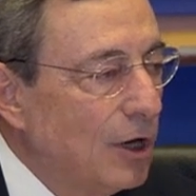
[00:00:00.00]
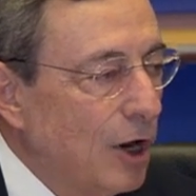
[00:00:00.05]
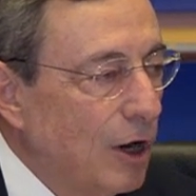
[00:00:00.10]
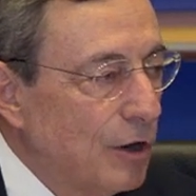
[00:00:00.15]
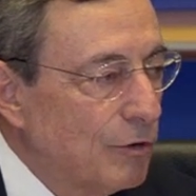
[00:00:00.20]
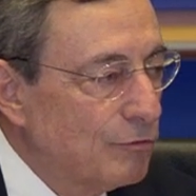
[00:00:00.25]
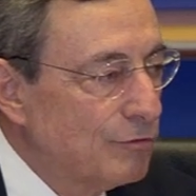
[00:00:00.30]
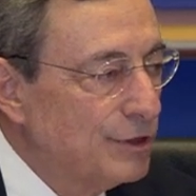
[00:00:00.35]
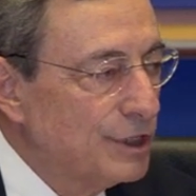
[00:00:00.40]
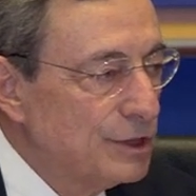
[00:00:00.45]

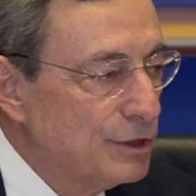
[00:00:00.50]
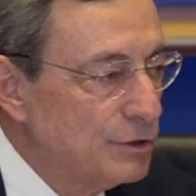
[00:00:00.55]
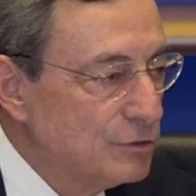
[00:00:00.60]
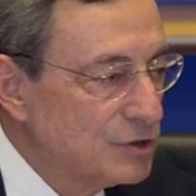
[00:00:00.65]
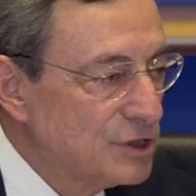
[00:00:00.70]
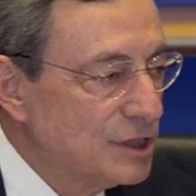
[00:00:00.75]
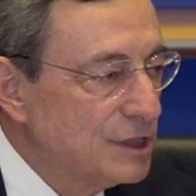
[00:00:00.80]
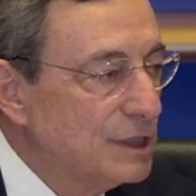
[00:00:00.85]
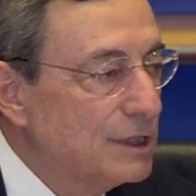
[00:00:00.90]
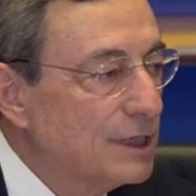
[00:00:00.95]
or
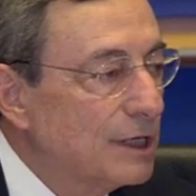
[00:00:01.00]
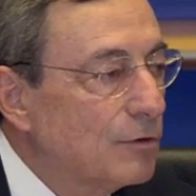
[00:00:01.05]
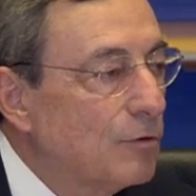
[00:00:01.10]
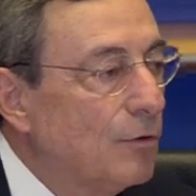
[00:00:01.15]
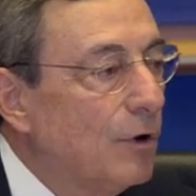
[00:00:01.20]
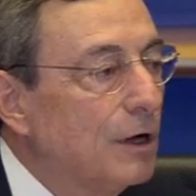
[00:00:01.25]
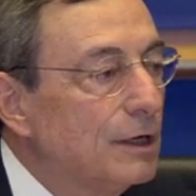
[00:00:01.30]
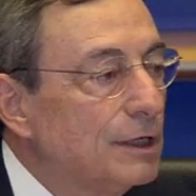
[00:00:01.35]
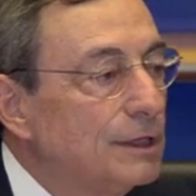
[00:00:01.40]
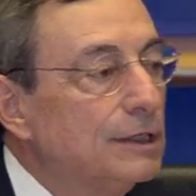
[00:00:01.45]
reducing
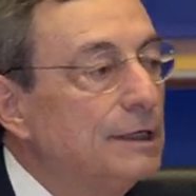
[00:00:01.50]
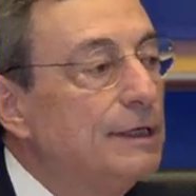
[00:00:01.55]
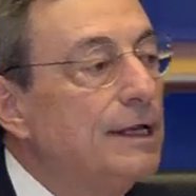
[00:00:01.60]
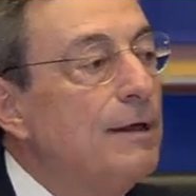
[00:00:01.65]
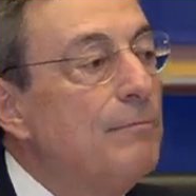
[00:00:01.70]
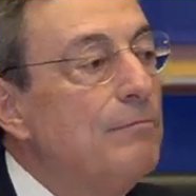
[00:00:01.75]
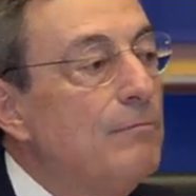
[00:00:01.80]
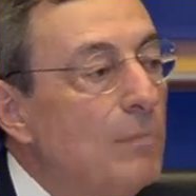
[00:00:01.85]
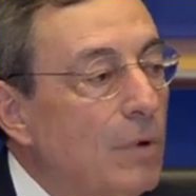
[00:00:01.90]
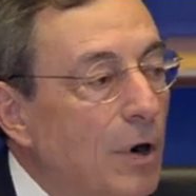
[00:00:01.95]
inequality in
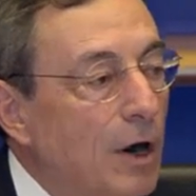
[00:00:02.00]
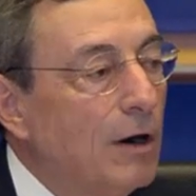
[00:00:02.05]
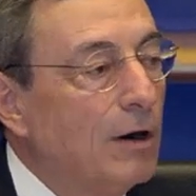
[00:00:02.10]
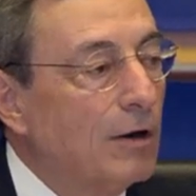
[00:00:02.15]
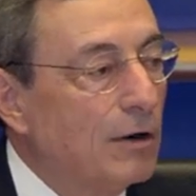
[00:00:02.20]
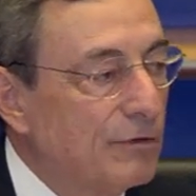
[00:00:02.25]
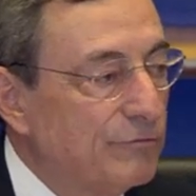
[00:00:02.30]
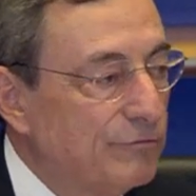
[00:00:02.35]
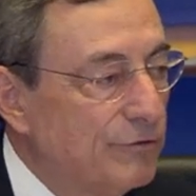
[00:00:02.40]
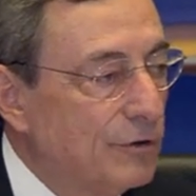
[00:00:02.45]
a
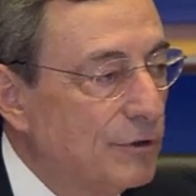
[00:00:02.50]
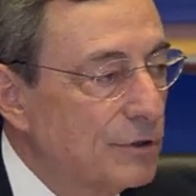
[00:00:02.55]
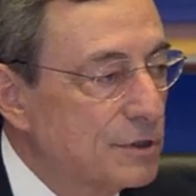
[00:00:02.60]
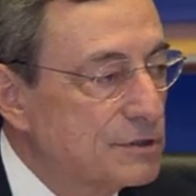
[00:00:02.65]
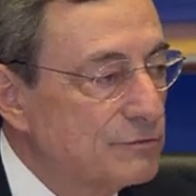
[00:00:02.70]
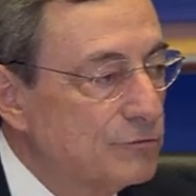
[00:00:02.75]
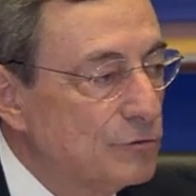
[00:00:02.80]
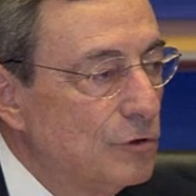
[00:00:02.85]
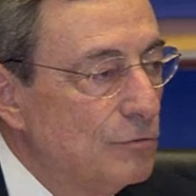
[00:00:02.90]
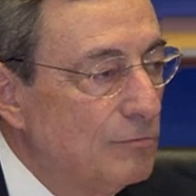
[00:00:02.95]
more
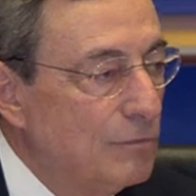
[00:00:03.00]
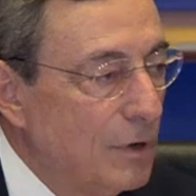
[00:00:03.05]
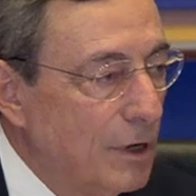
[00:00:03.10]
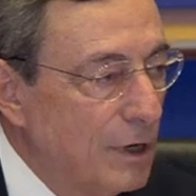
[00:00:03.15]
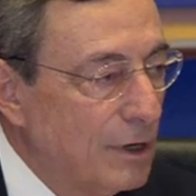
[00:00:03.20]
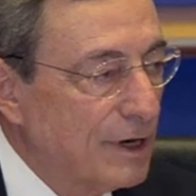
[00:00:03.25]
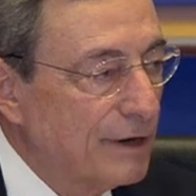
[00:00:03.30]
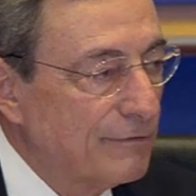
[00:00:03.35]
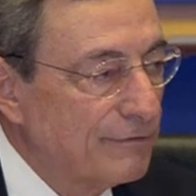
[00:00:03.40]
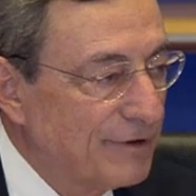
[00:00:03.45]
forceful,
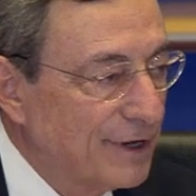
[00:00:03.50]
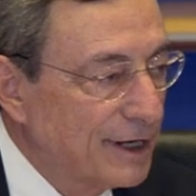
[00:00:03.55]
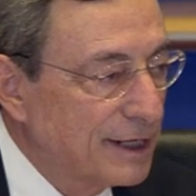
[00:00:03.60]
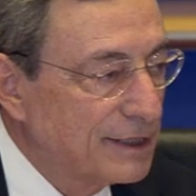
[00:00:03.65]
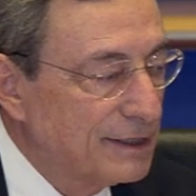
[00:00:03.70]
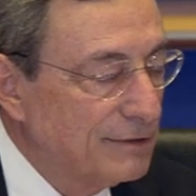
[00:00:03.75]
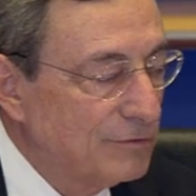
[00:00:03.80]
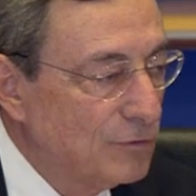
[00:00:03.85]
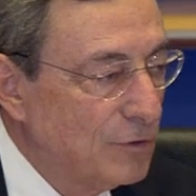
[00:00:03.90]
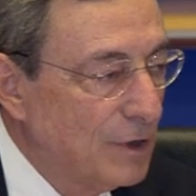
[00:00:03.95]
more
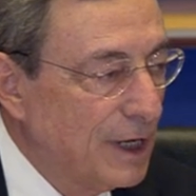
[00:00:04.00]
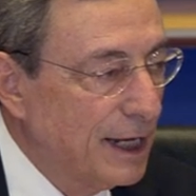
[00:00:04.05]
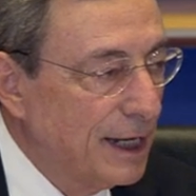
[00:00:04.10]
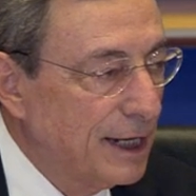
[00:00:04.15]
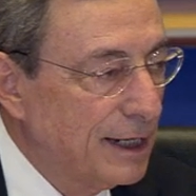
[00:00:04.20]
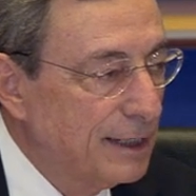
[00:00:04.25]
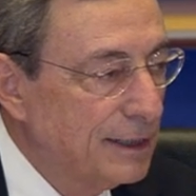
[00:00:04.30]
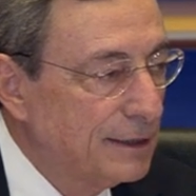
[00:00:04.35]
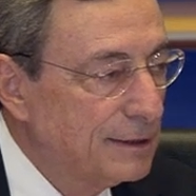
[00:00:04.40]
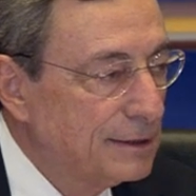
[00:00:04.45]
effective
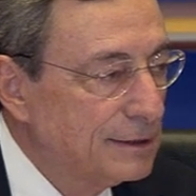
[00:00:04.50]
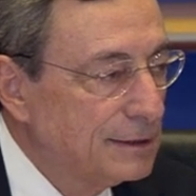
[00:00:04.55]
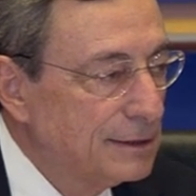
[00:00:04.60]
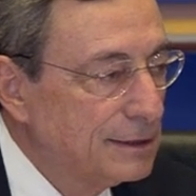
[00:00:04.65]
way?